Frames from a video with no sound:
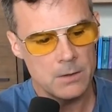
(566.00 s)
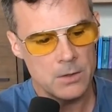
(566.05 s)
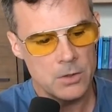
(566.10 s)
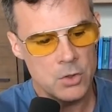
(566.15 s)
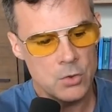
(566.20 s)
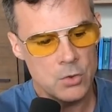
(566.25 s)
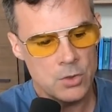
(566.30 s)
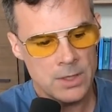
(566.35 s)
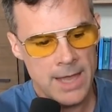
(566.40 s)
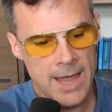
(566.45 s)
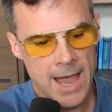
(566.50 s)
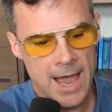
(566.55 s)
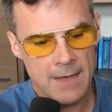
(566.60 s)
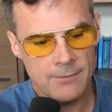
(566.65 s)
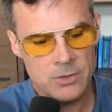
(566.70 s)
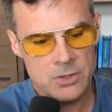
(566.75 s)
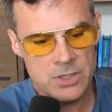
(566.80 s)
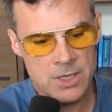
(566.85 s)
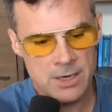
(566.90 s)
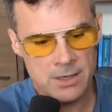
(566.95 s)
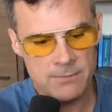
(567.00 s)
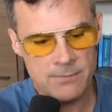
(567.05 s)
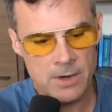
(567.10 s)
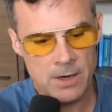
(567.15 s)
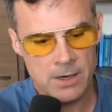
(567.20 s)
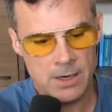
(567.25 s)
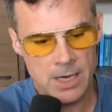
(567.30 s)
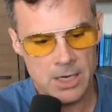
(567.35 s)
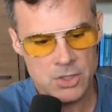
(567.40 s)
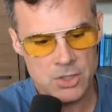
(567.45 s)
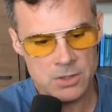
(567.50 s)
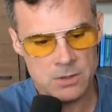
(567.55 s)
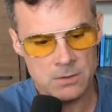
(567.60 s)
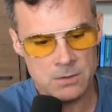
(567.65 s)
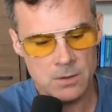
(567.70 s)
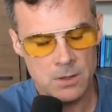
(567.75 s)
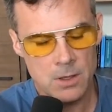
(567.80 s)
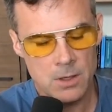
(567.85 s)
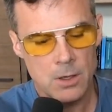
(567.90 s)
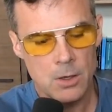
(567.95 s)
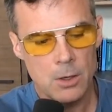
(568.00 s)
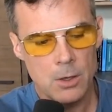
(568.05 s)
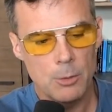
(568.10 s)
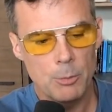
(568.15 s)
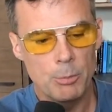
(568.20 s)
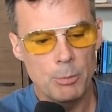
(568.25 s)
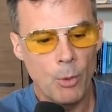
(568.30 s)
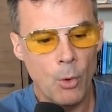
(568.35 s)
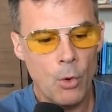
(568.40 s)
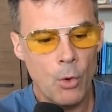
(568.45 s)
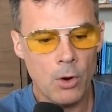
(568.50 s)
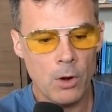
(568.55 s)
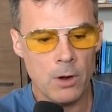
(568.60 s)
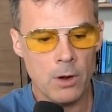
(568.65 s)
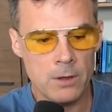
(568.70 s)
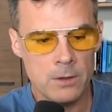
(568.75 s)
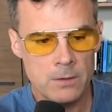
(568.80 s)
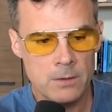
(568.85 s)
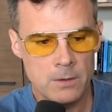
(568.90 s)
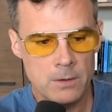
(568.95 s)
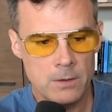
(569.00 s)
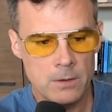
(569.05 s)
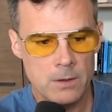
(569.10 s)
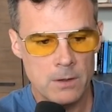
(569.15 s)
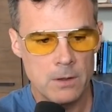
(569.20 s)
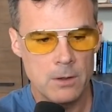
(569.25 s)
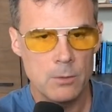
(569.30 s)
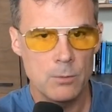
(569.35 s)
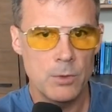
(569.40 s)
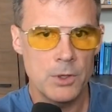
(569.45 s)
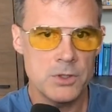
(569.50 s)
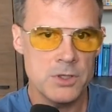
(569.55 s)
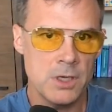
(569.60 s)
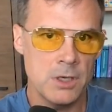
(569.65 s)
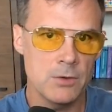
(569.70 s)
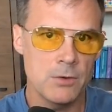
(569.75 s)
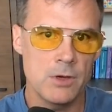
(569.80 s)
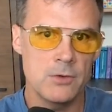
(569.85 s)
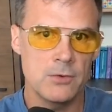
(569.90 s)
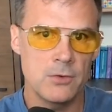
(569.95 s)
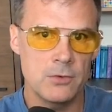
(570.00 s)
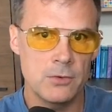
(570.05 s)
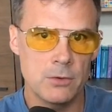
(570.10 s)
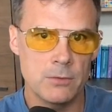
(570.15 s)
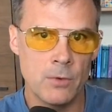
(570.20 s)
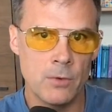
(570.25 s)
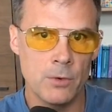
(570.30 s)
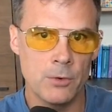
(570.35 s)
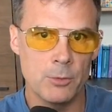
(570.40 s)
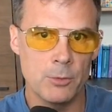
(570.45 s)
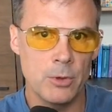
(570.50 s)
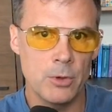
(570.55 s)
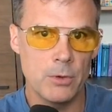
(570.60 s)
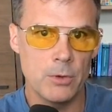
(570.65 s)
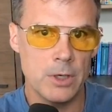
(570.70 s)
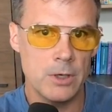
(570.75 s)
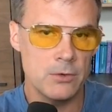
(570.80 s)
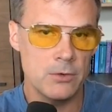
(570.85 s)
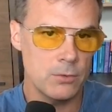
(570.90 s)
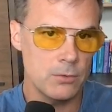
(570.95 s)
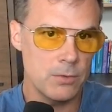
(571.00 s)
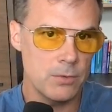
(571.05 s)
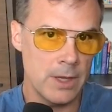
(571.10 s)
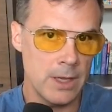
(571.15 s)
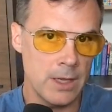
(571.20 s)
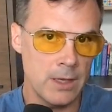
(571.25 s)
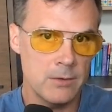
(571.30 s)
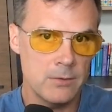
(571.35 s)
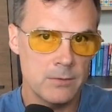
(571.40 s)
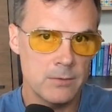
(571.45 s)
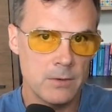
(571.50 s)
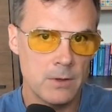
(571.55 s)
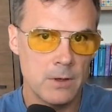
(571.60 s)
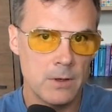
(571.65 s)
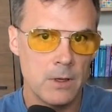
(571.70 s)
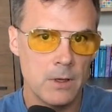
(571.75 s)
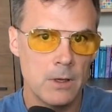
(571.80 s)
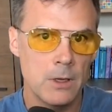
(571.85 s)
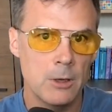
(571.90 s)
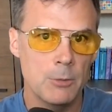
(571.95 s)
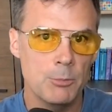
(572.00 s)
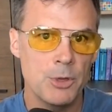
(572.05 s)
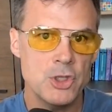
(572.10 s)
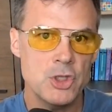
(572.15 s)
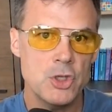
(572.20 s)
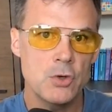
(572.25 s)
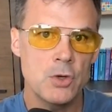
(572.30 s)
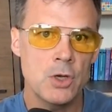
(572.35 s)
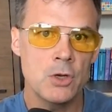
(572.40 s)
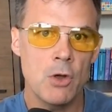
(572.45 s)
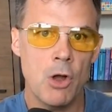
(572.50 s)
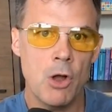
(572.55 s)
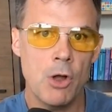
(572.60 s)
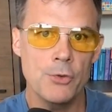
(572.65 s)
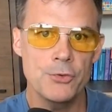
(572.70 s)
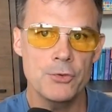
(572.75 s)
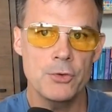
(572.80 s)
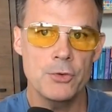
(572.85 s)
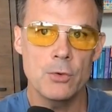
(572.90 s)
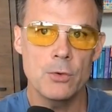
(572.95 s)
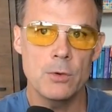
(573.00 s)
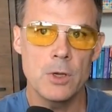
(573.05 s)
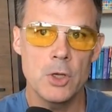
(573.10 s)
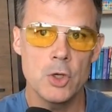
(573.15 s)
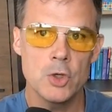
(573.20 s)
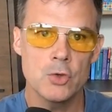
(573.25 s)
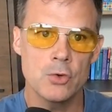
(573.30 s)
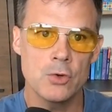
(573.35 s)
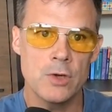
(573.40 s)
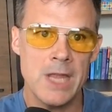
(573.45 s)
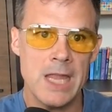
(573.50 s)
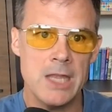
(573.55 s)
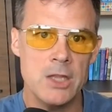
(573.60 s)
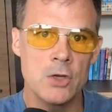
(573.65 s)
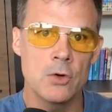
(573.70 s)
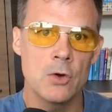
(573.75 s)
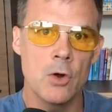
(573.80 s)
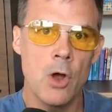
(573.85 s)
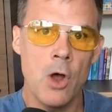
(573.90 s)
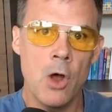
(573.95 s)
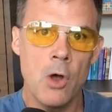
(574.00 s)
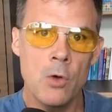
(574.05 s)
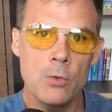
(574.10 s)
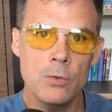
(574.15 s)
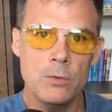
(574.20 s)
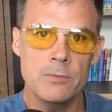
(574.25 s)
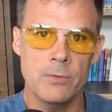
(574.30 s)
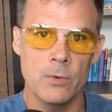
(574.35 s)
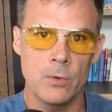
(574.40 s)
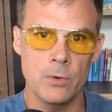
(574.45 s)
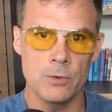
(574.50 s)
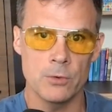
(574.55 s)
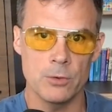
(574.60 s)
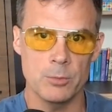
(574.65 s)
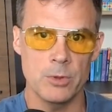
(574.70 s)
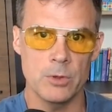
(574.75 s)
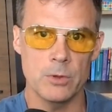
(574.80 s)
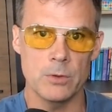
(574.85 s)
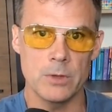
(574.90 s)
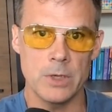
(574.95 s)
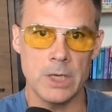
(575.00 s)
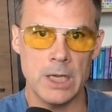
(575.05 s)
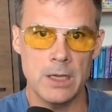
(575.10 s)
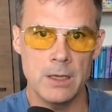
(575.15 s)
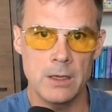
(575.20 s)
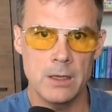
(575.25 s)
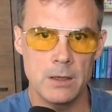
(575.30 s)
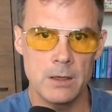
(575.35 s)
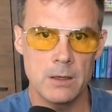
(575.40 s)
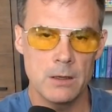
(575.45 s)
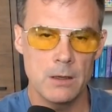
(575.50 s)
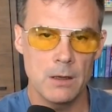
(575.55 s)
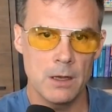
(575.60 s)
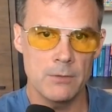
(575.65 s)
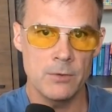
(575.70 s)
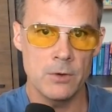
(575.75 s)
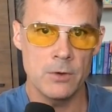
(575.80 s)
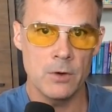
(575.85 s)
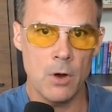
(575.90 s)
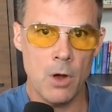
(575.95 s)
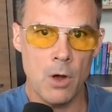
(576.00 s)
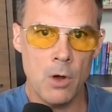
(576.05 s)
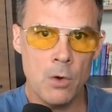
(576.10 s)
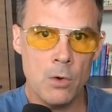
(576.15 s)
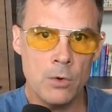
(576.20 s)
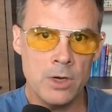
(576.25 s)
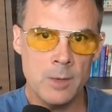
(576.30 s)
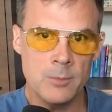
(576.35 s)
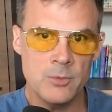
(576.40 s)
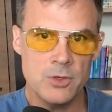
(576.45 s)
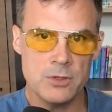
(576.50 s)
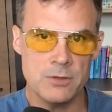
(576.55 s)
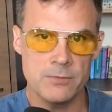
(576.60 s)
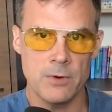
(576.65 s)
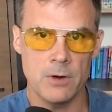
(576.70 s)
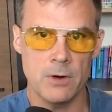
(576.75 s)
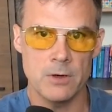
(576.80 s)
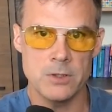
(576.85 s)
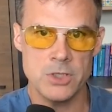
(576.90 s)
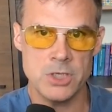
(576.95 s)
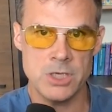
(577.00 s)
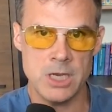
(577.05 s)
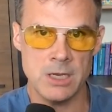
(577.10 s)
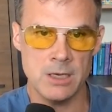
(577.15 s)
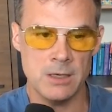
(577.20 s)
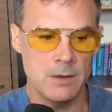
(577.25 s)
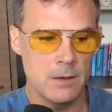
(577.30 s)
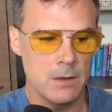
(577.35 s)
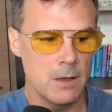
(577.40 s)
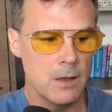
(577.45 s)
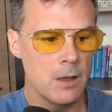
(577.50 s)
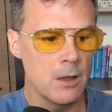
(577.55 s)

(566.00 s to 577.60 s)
you can have a genetic variation born, which increases your vulnerability to things, but you can also create your own vulnerability of your own MTHFR gene